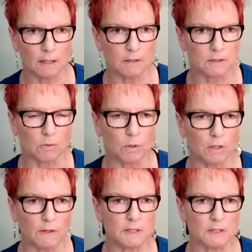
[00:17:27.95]
And so
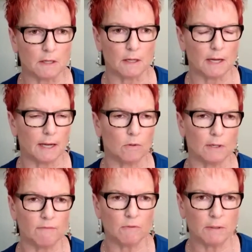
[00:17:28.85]
what do they say? I
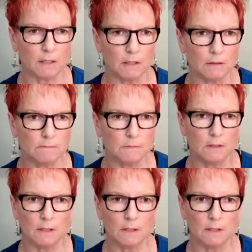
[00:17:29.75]
don't have the money.